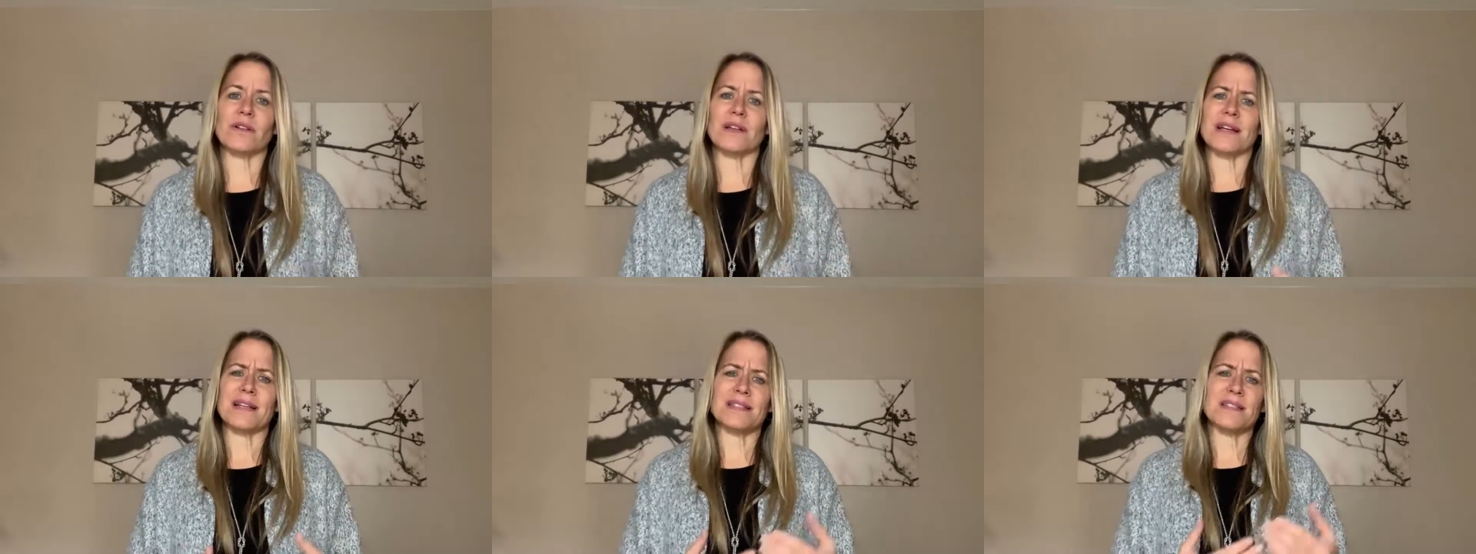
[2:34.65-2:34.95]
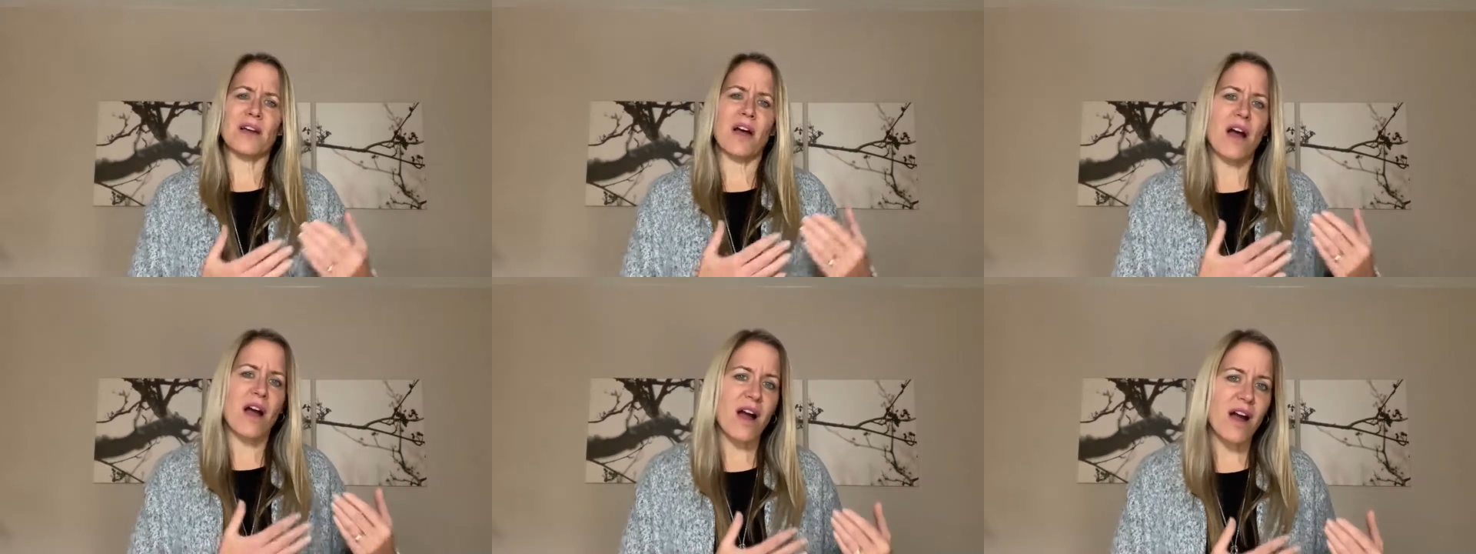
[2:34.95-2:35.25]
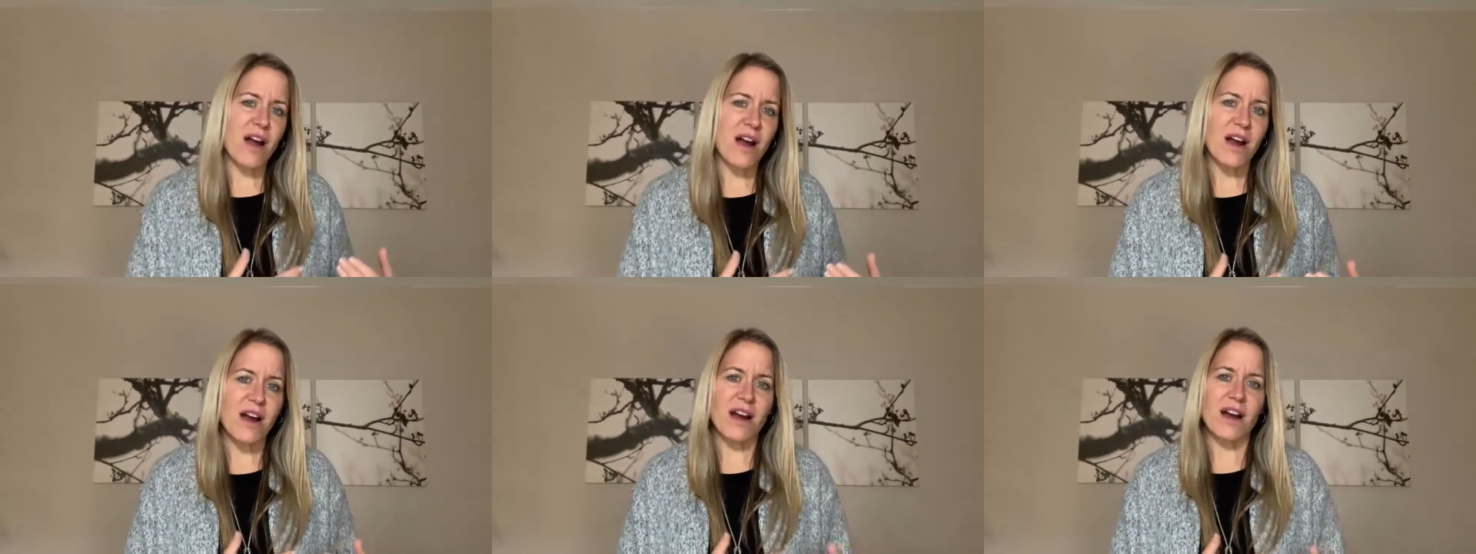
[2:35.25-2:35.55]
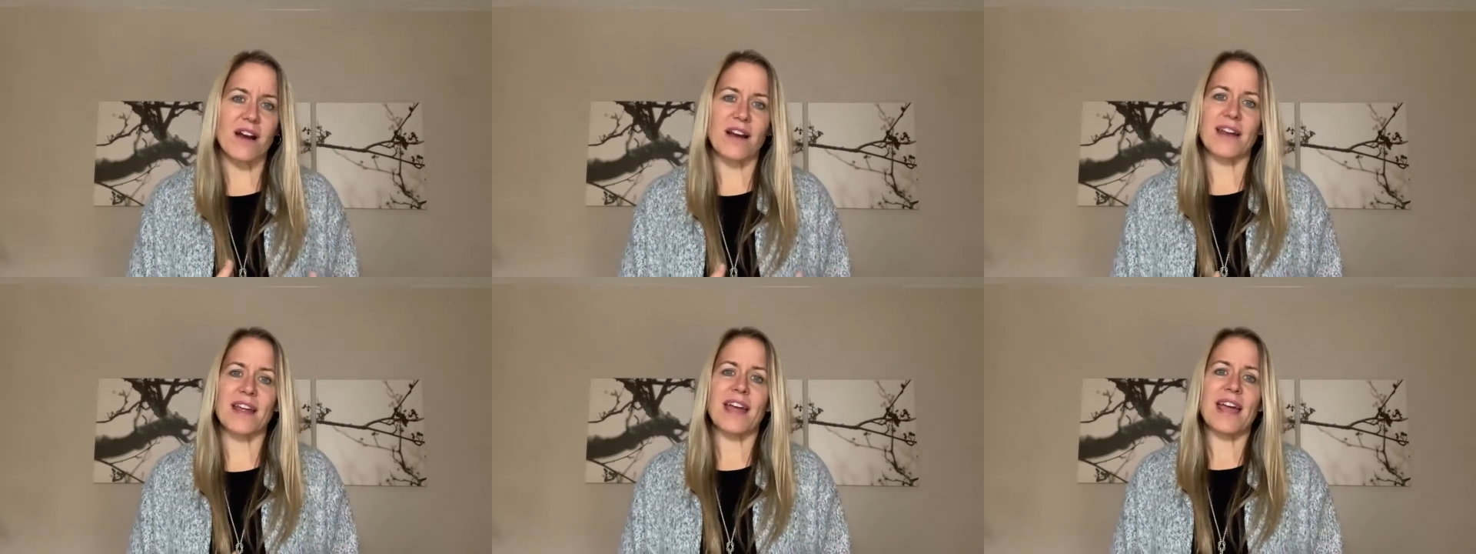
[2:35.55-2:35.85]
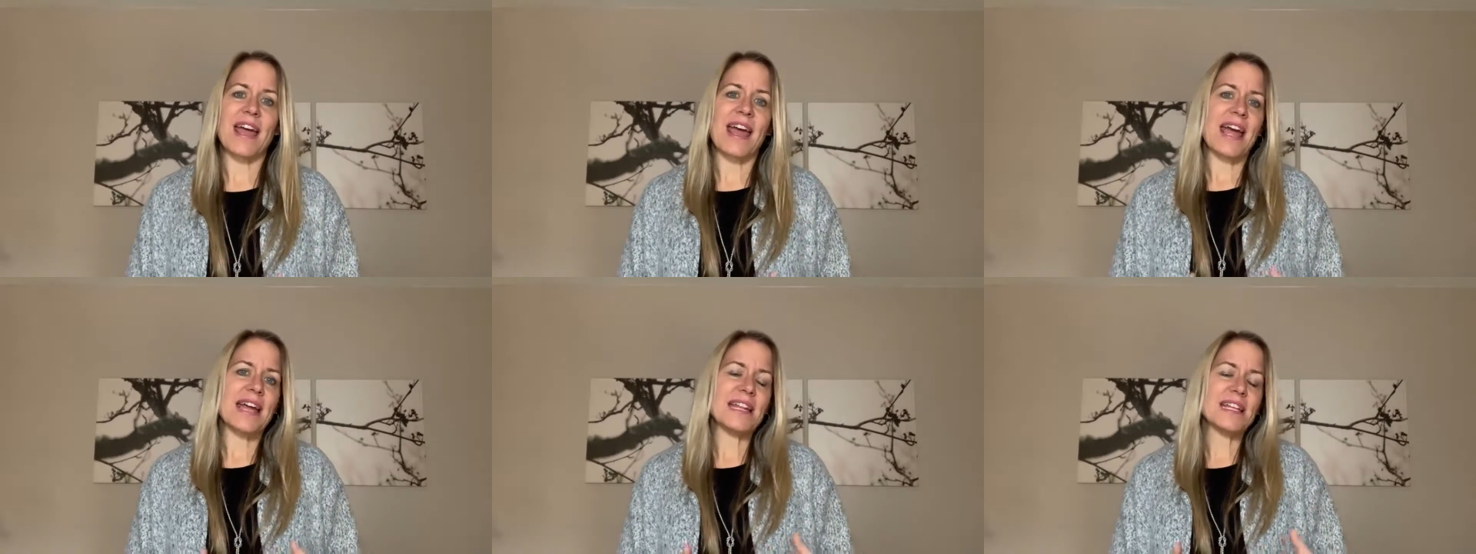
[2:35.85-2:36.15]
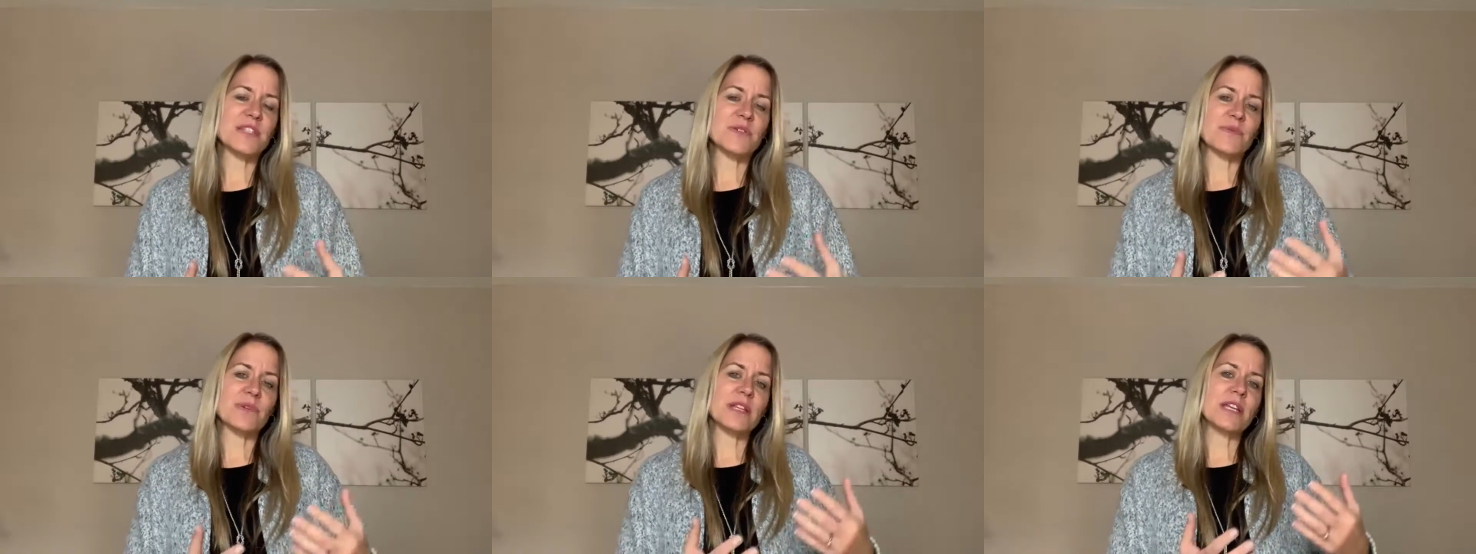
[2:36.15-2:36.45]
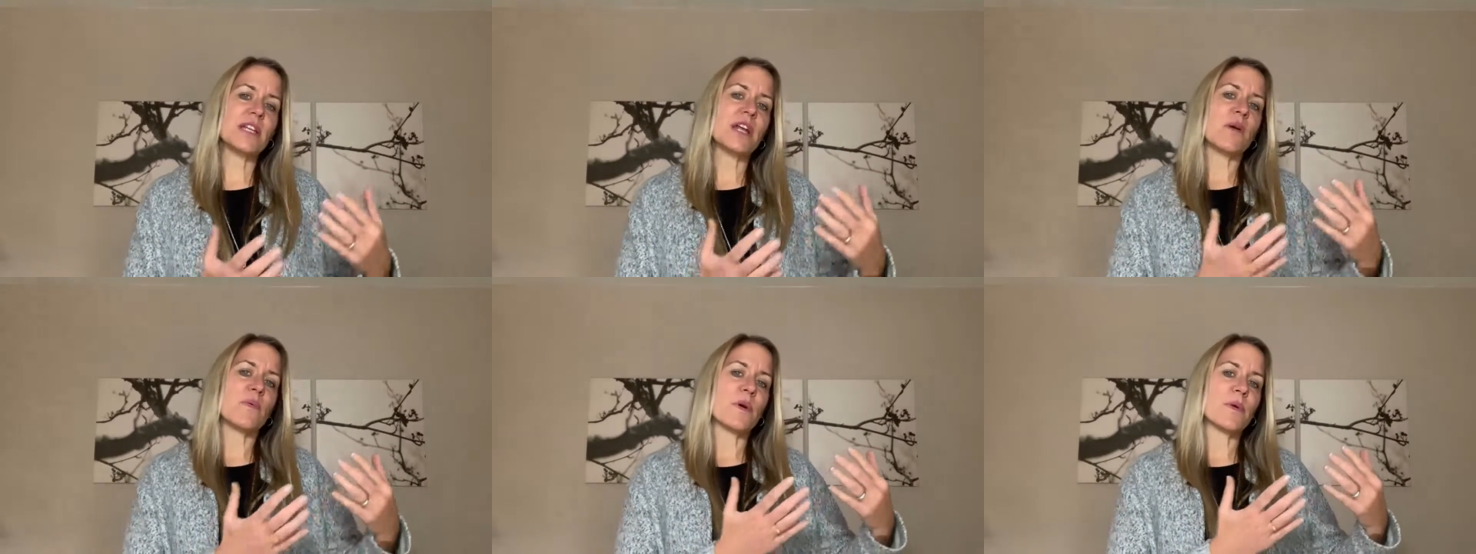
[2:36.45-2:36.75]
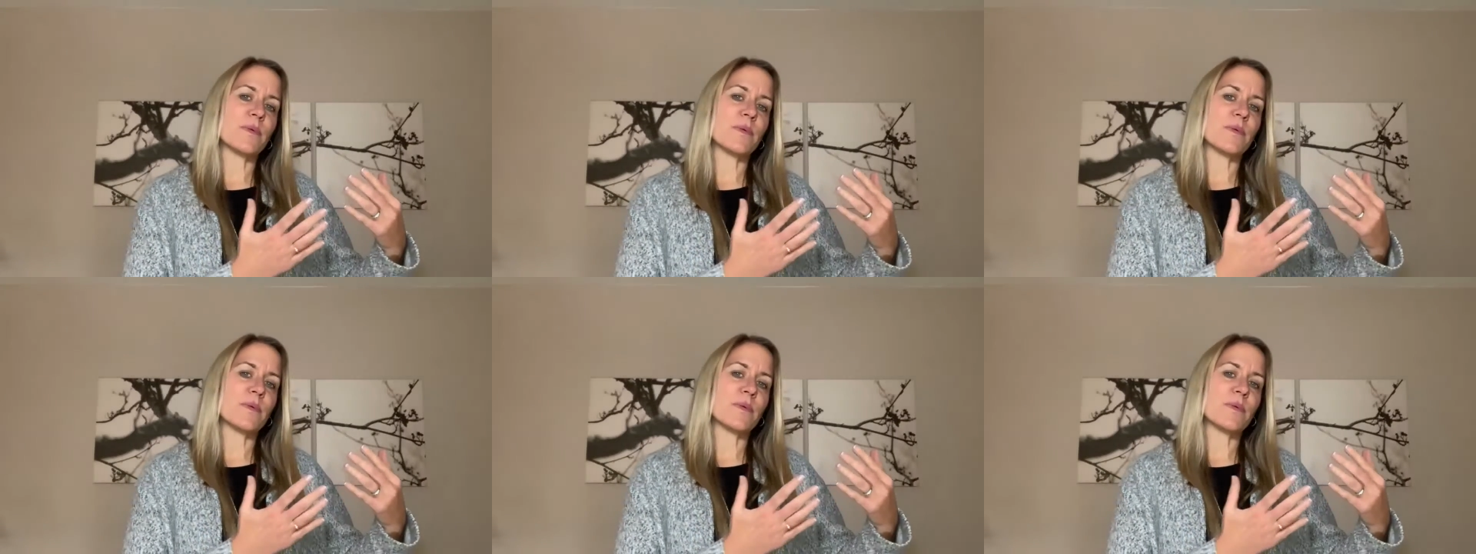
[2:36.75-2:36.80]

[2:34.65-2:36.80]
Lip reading: it's hard, and it's really not